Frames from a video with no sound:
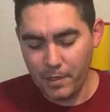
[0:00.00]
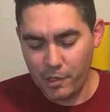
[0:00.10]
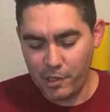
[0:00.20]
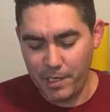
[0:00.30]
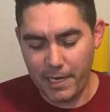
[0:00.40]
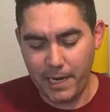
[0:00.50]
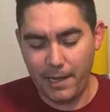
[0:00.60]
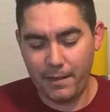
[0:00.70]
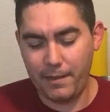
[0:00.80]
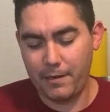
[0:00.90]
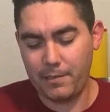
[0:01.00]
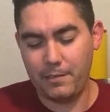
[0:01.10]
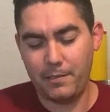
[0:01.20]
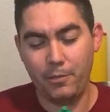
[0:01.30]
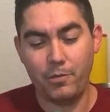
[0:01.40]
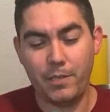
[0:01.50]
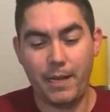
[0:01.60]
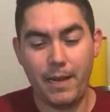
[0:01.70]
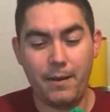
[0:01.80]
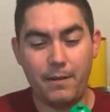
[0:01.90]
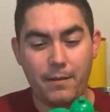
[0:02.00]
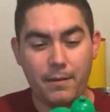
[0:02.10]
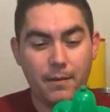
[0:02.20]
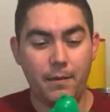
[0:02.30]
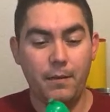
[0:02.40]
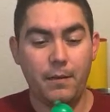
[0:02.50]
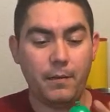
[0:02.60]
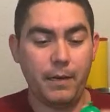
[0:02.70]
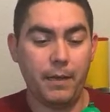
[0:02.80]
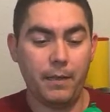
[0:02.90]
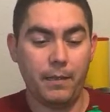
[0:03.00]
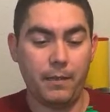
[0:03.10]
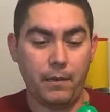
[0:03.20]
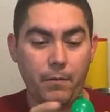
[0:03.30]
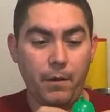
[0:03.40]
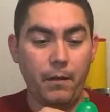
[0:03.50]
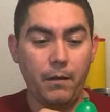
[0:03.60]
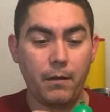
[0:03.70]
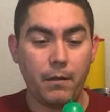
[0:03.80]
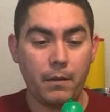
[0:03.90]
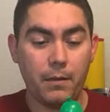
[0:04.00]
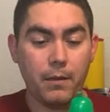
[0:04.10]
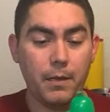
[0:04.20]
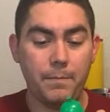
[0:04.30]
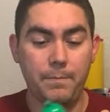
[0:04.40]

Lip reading: sneak out of there, lose that air. Okay. Good.